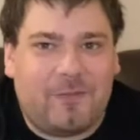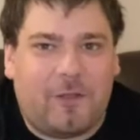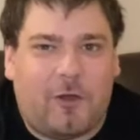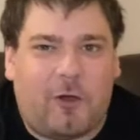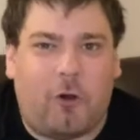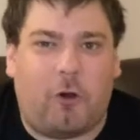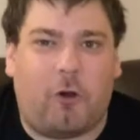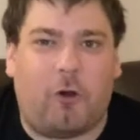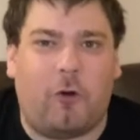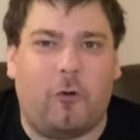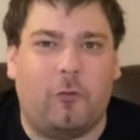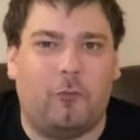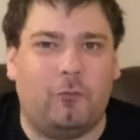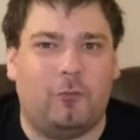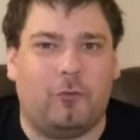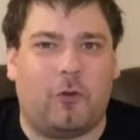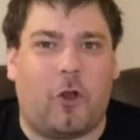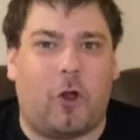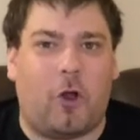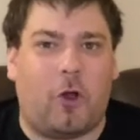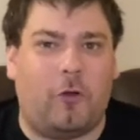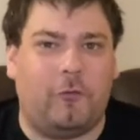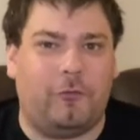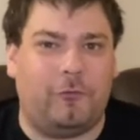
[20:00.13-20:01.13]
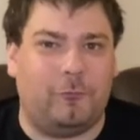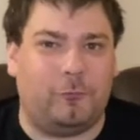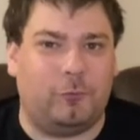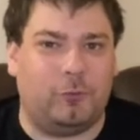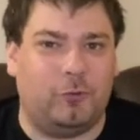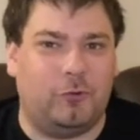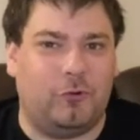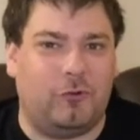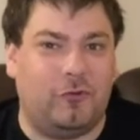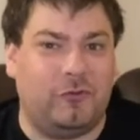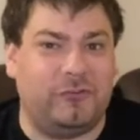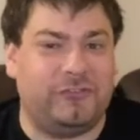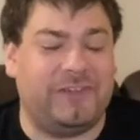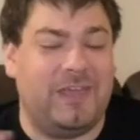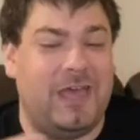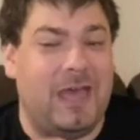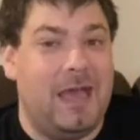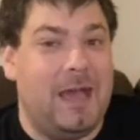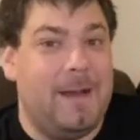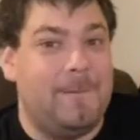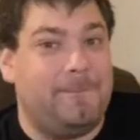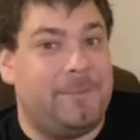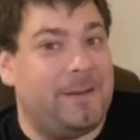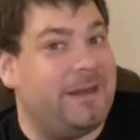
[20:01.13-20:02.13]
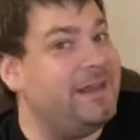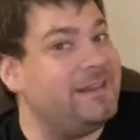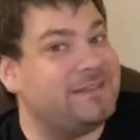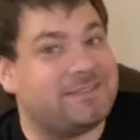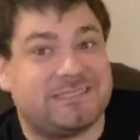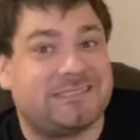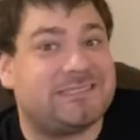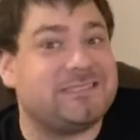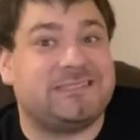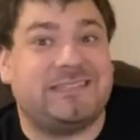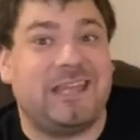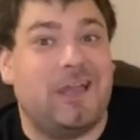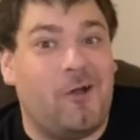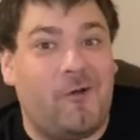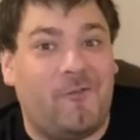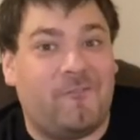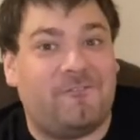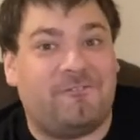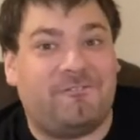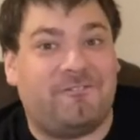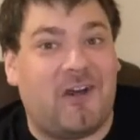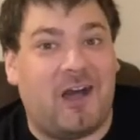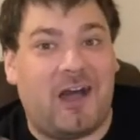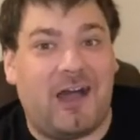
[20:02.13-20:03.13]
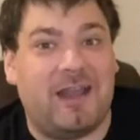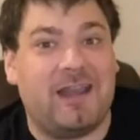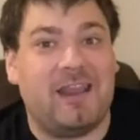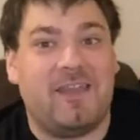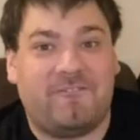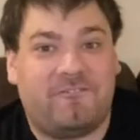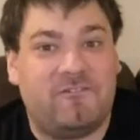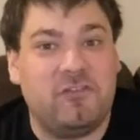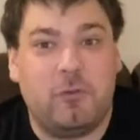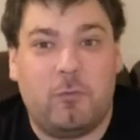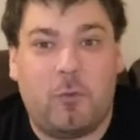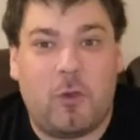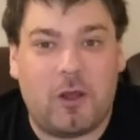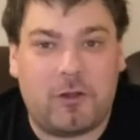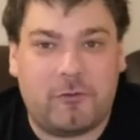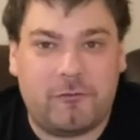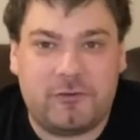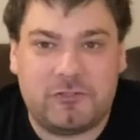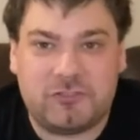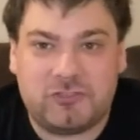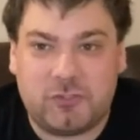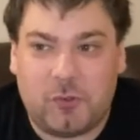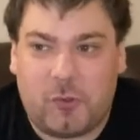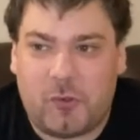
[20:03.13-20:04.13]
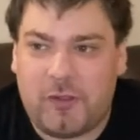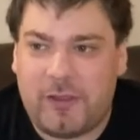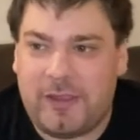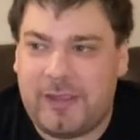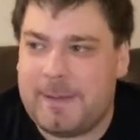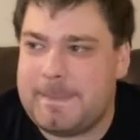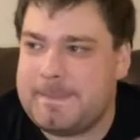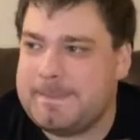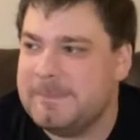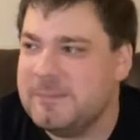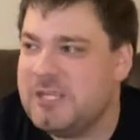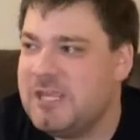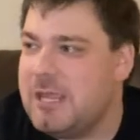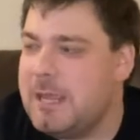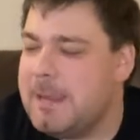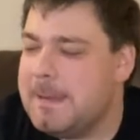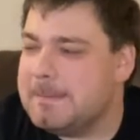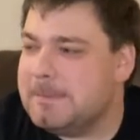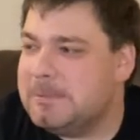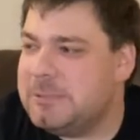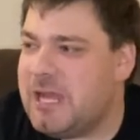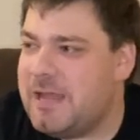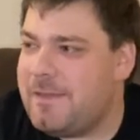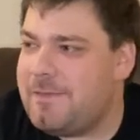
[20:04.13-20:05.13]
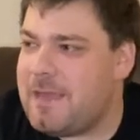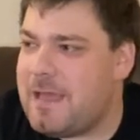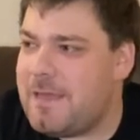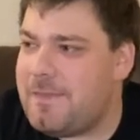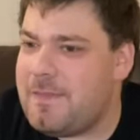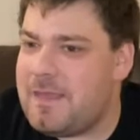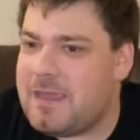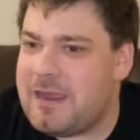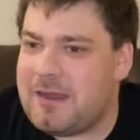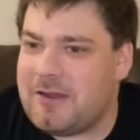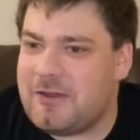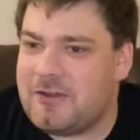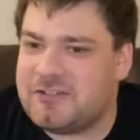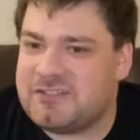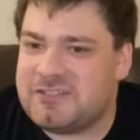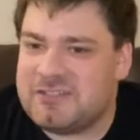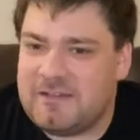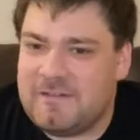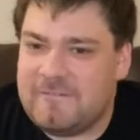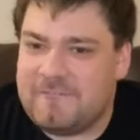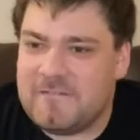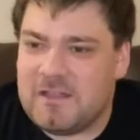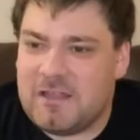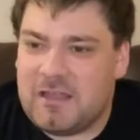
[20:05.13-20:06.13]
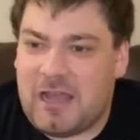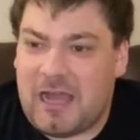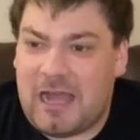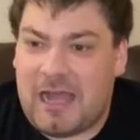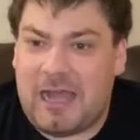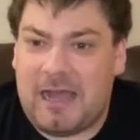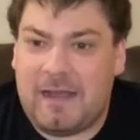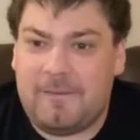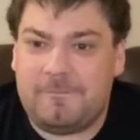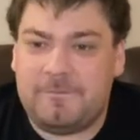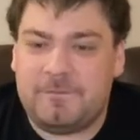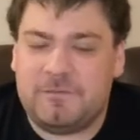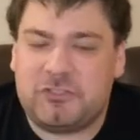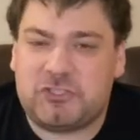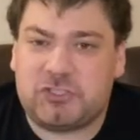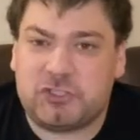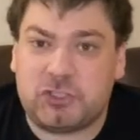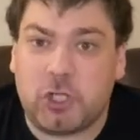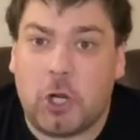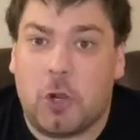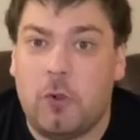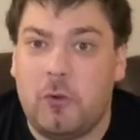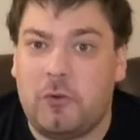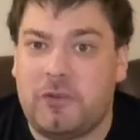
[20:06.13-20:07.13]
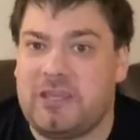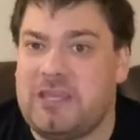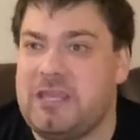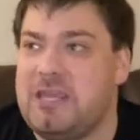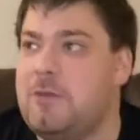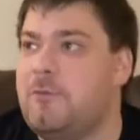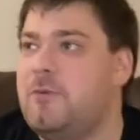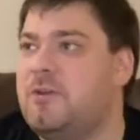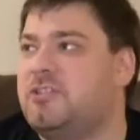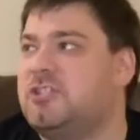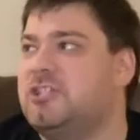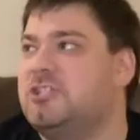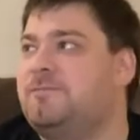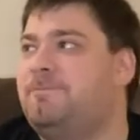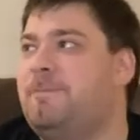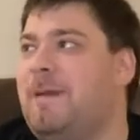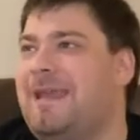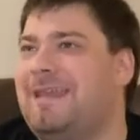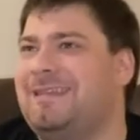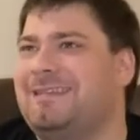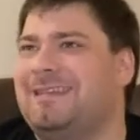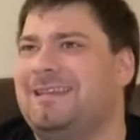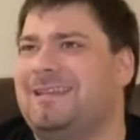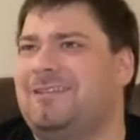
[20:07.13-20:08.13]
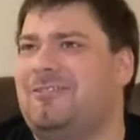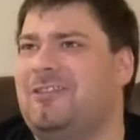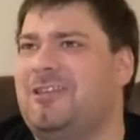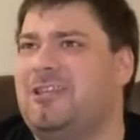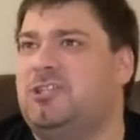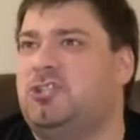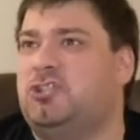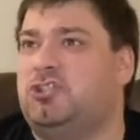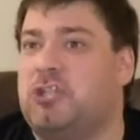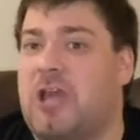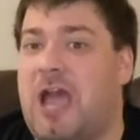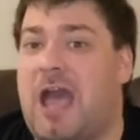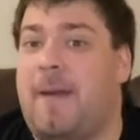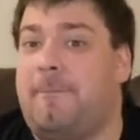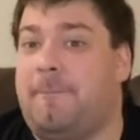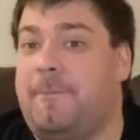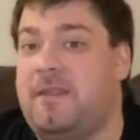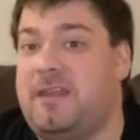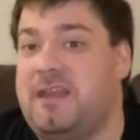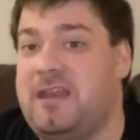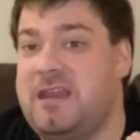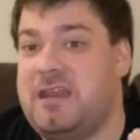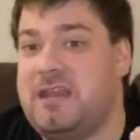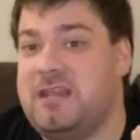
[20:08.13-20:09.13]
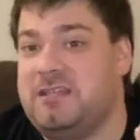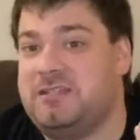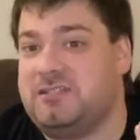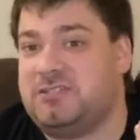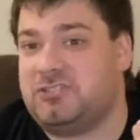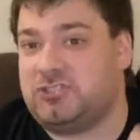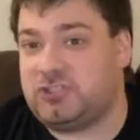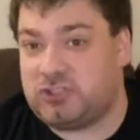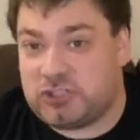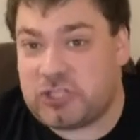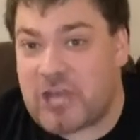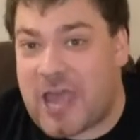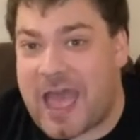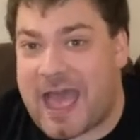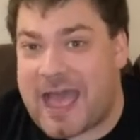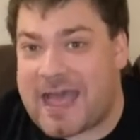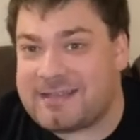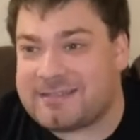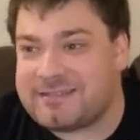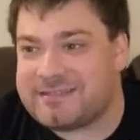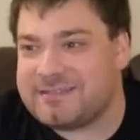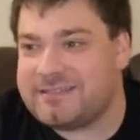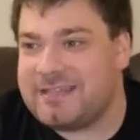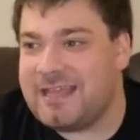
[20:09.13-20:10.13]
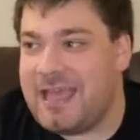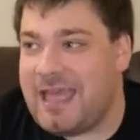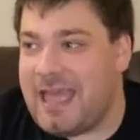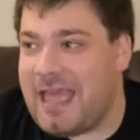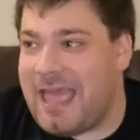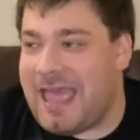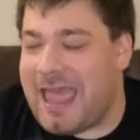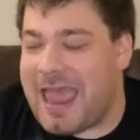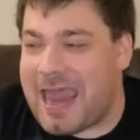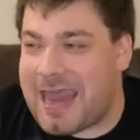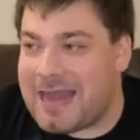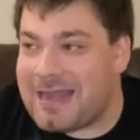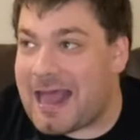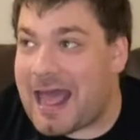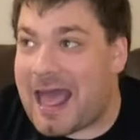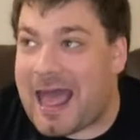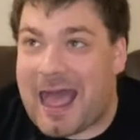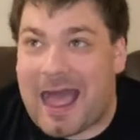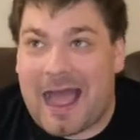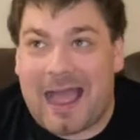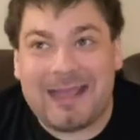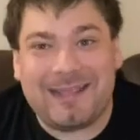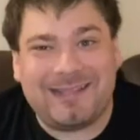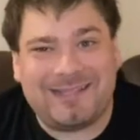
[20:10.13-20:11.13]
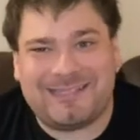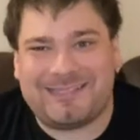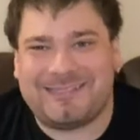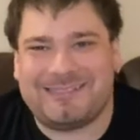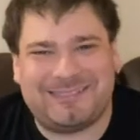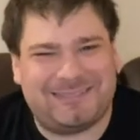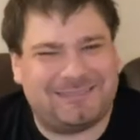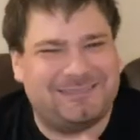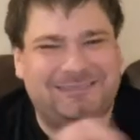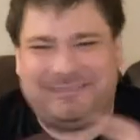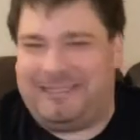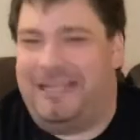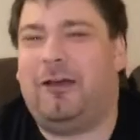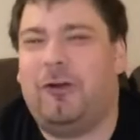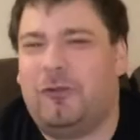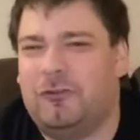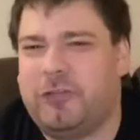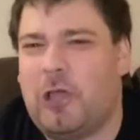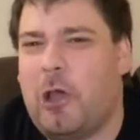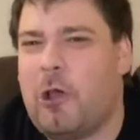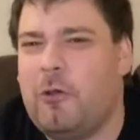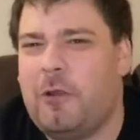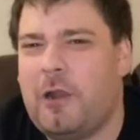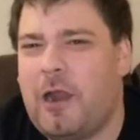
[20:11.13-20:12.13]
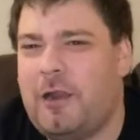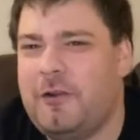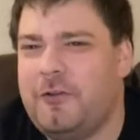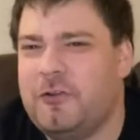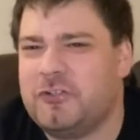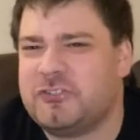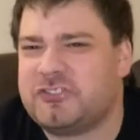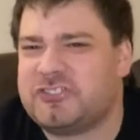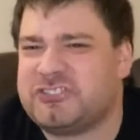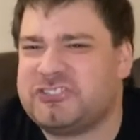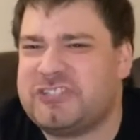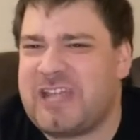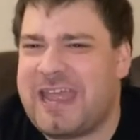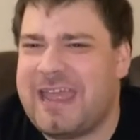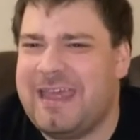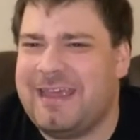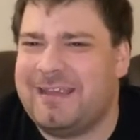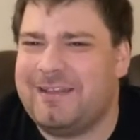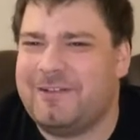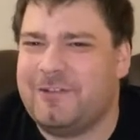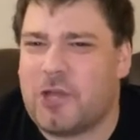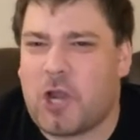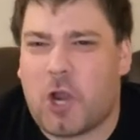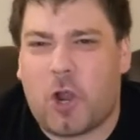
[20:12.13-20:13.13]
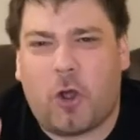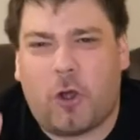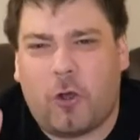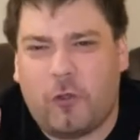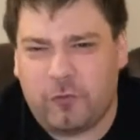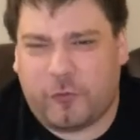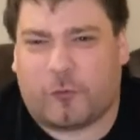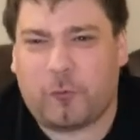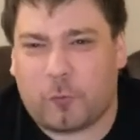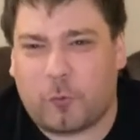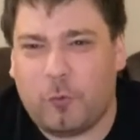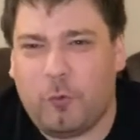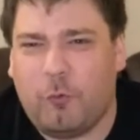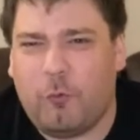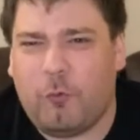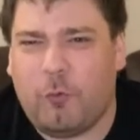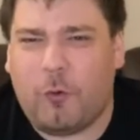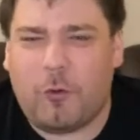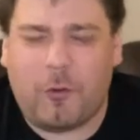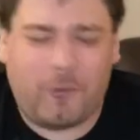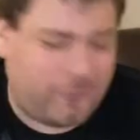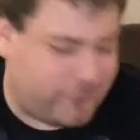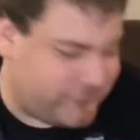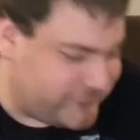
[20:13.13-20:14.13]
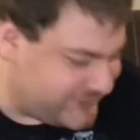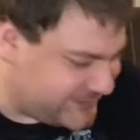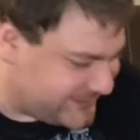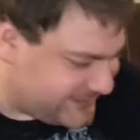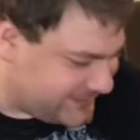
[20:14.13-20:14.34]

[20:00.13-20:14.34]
all the rules, but it's still fun if you want to enjoy it. And then there's shogi, which is basically Japanese chess, and I still don't understand all the rules.